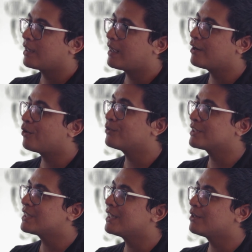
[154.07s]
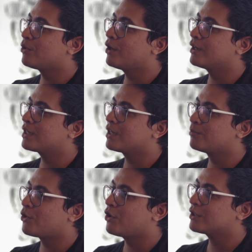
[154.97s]
And obviously they want a
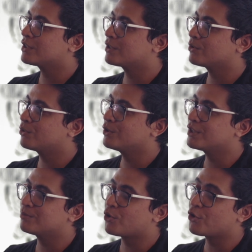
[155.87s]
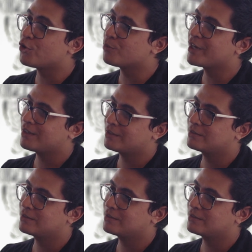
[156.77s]
boss who is more human,